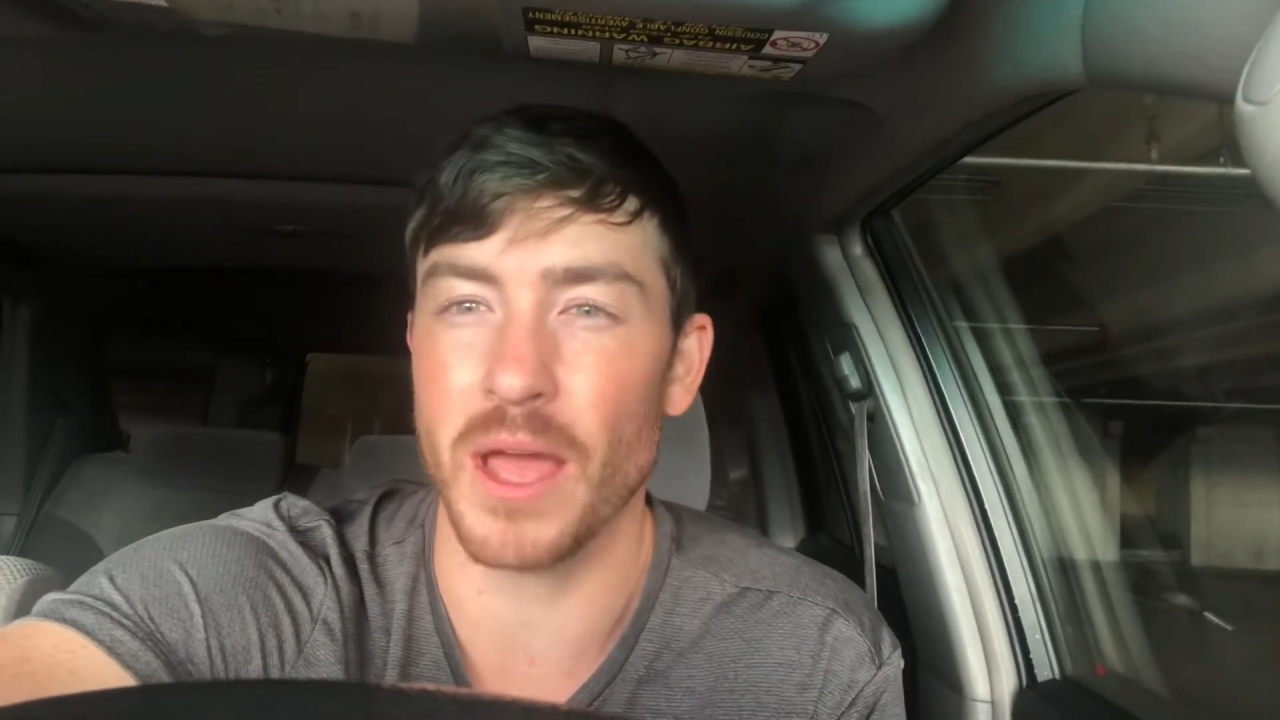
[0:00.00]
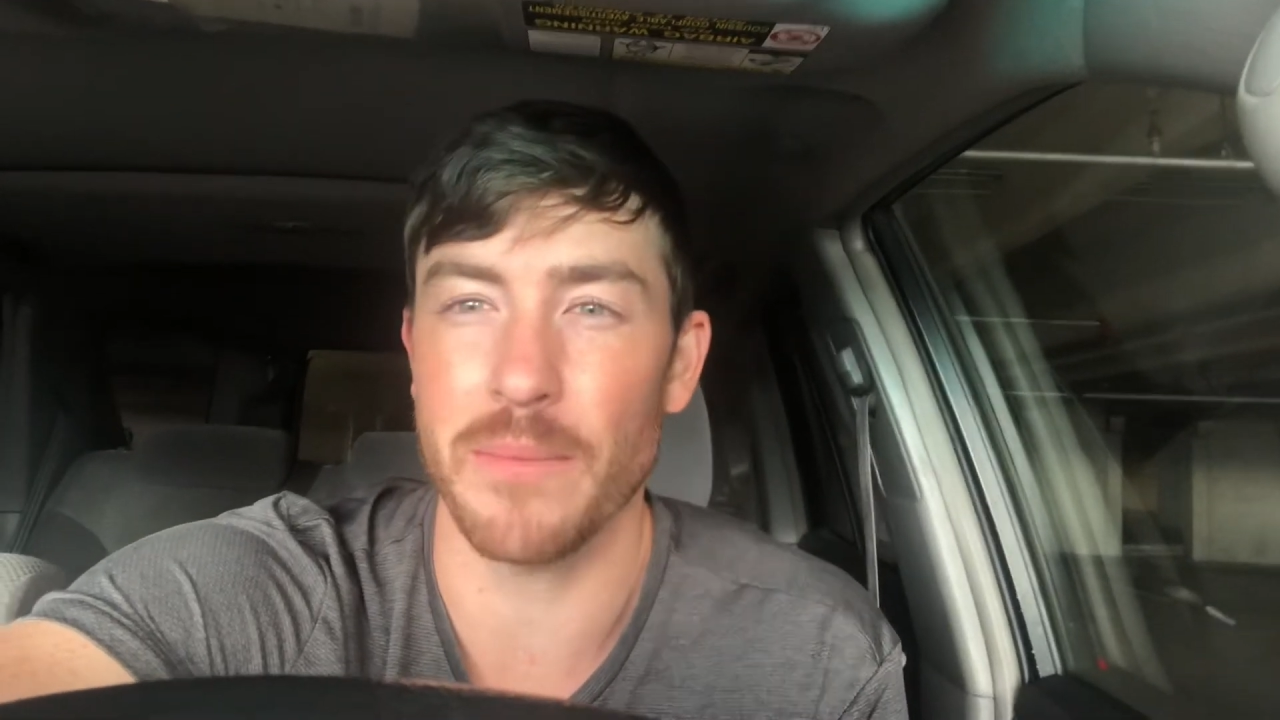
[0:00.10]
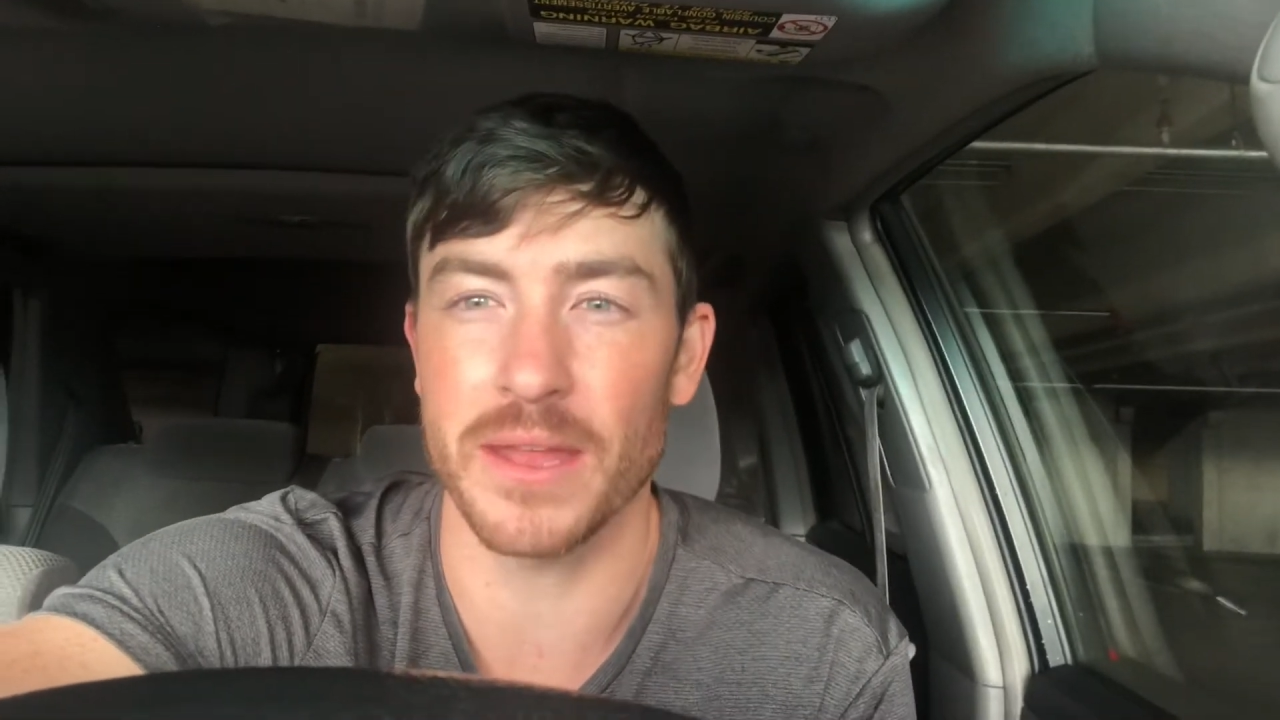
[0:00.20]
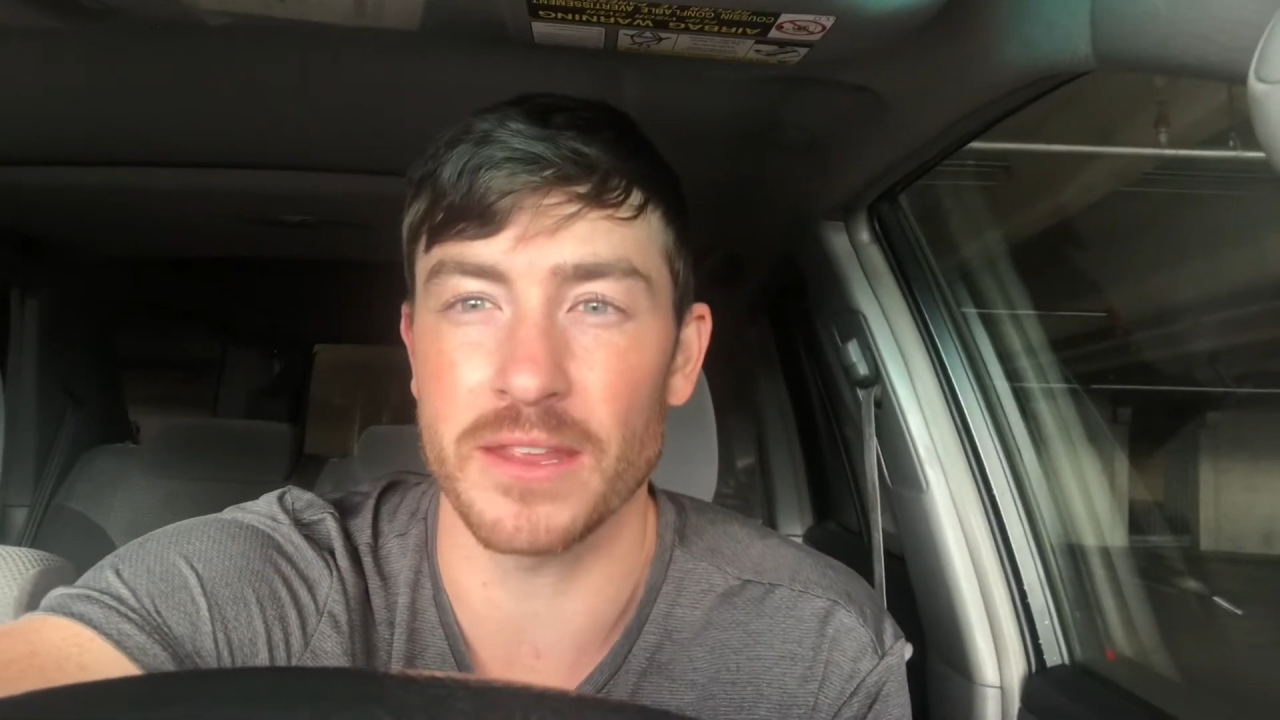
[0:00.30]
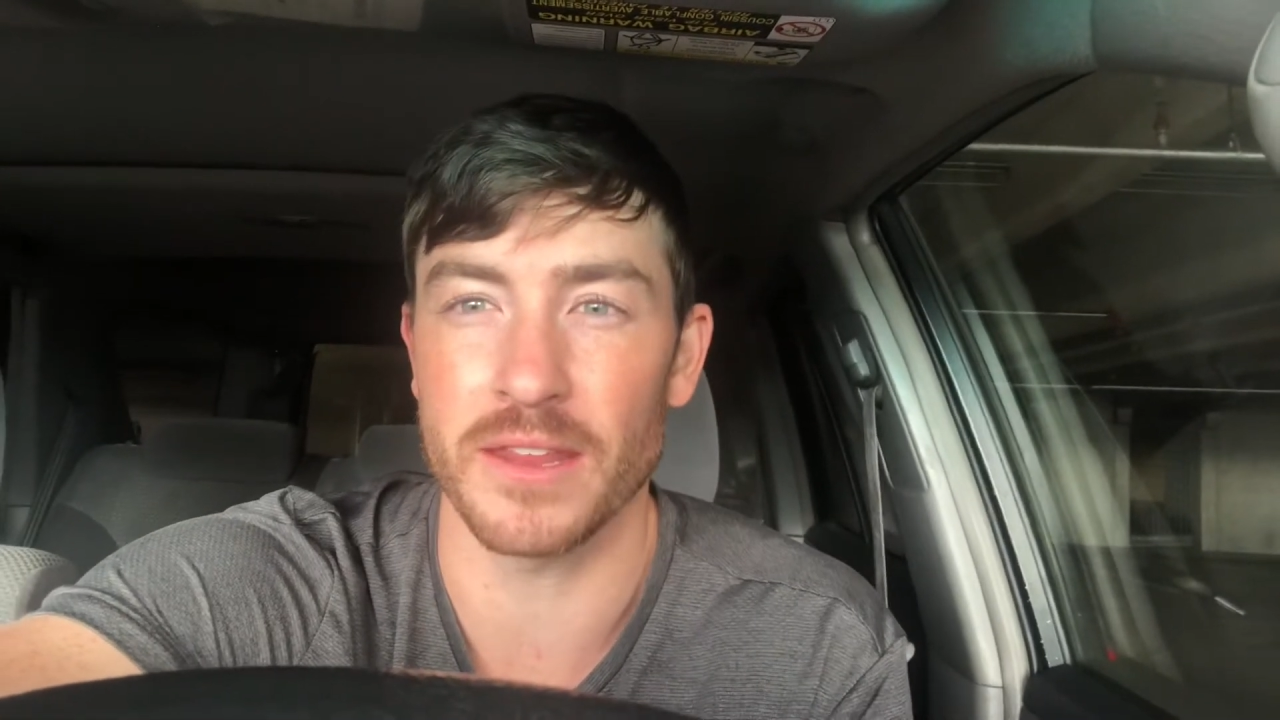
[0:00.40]

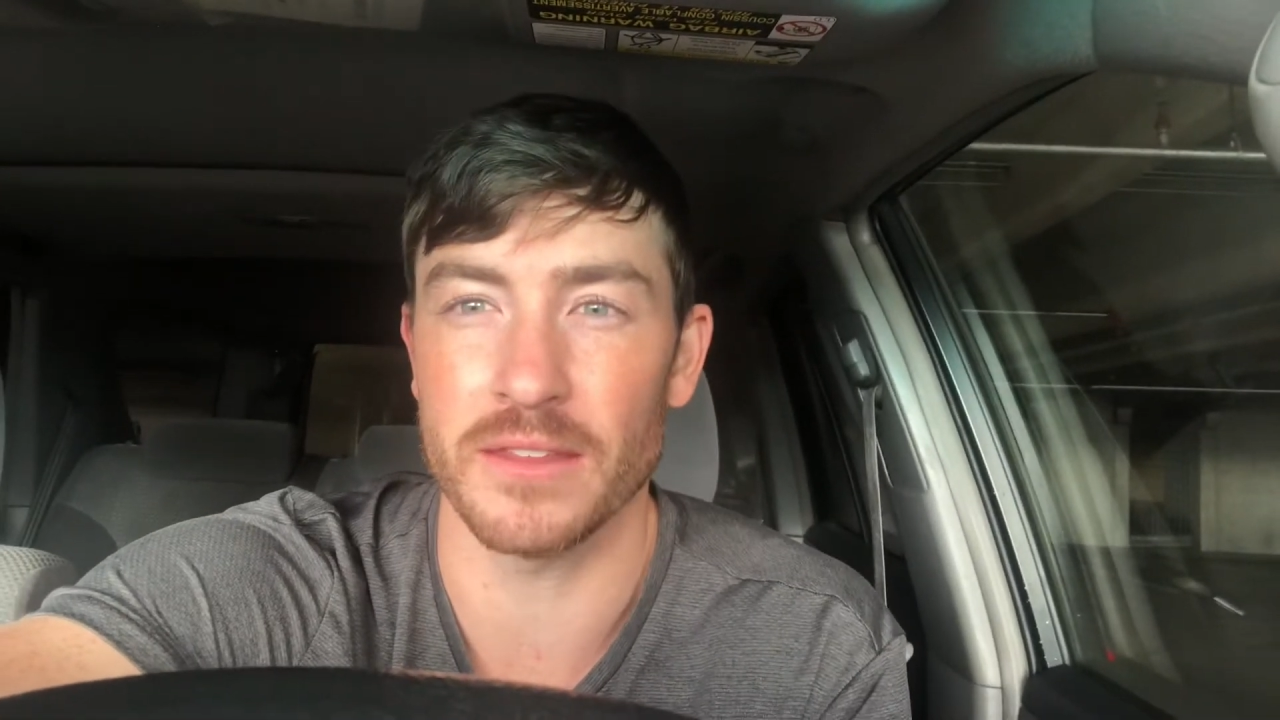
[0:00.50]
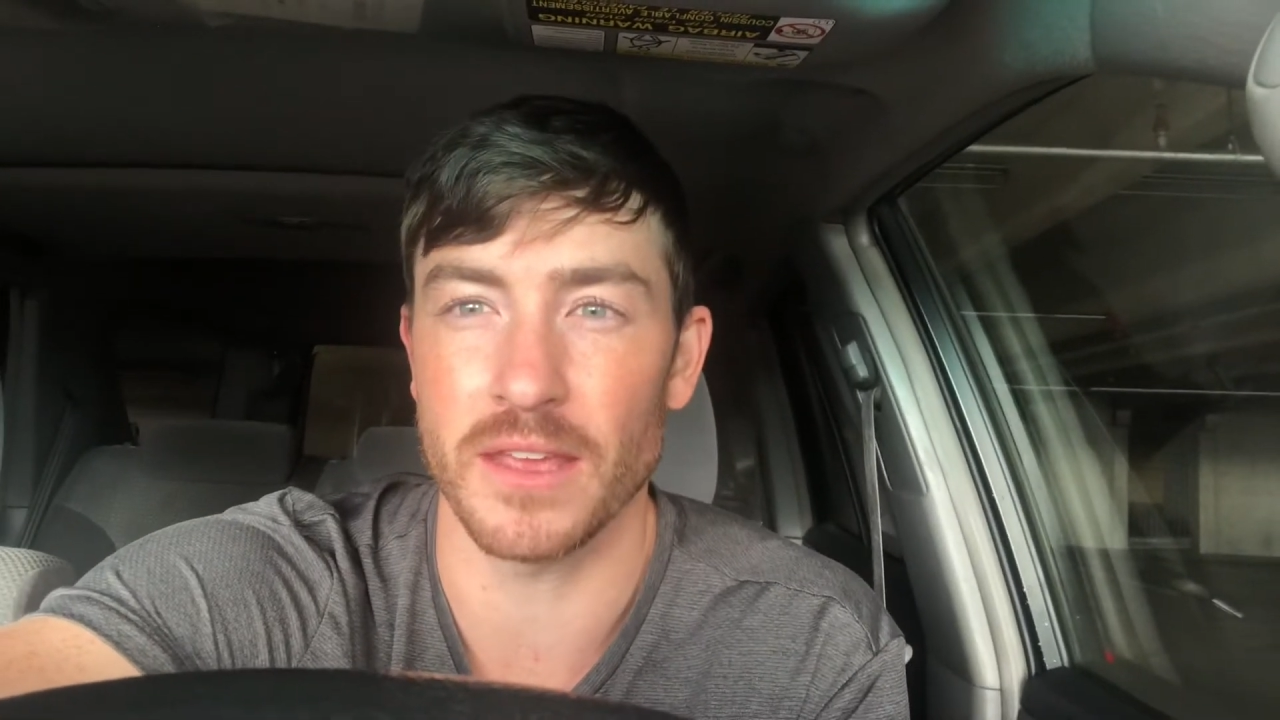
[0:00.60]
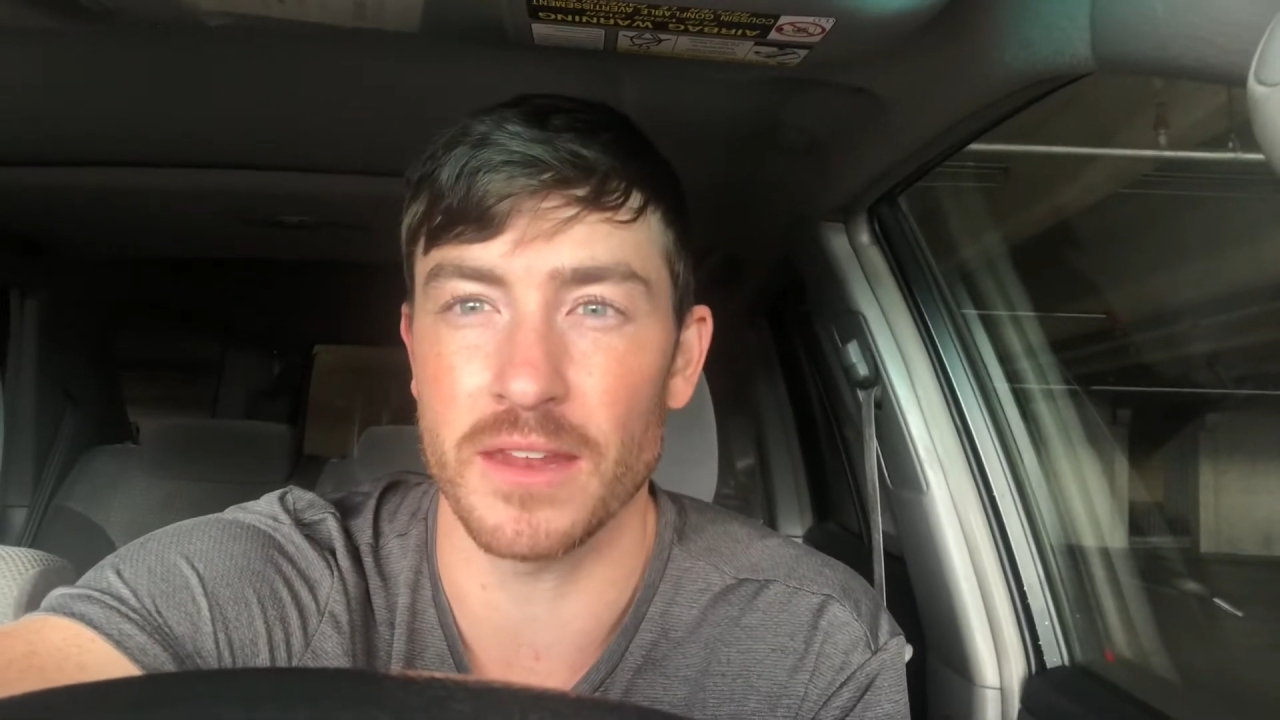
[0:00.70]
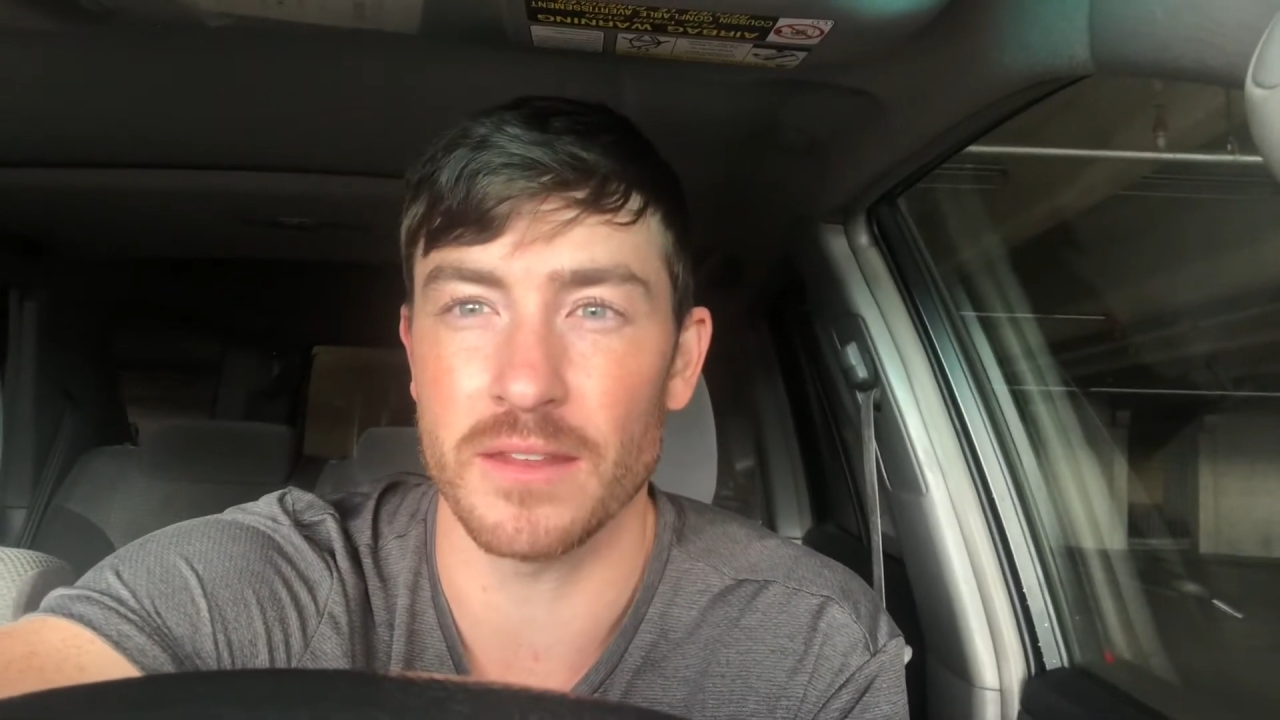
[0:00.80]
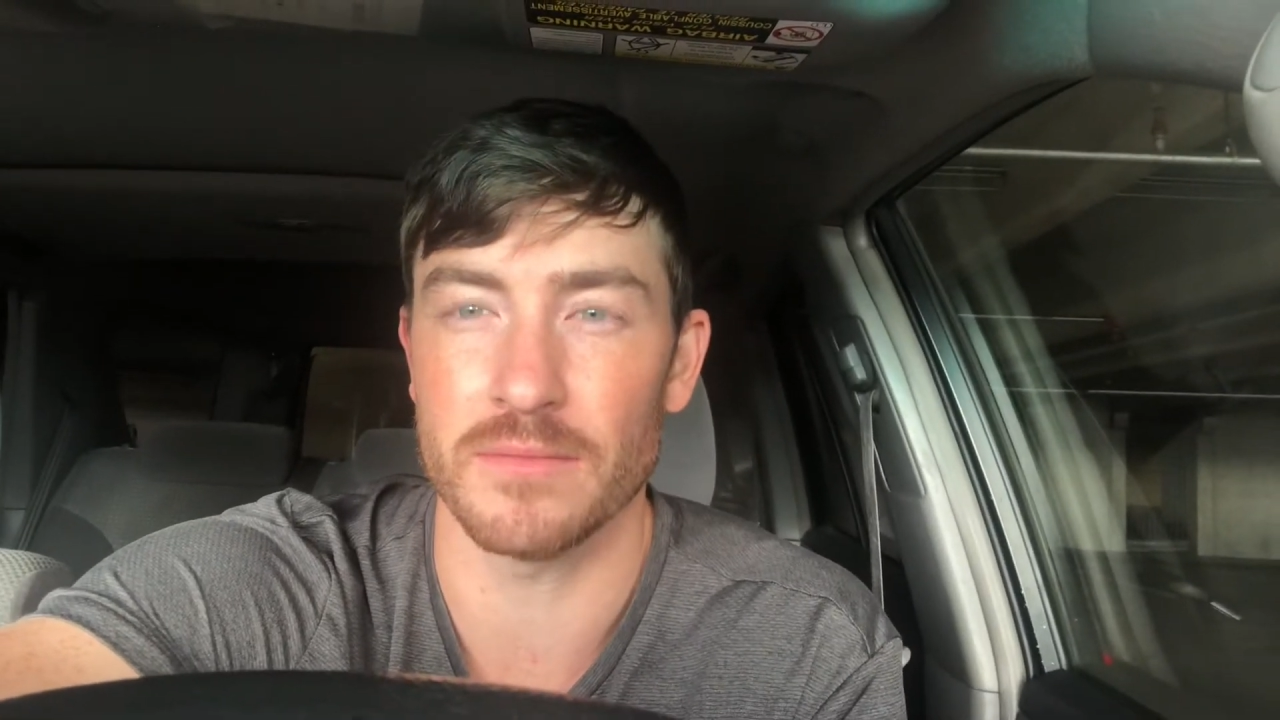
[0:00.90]
opinion and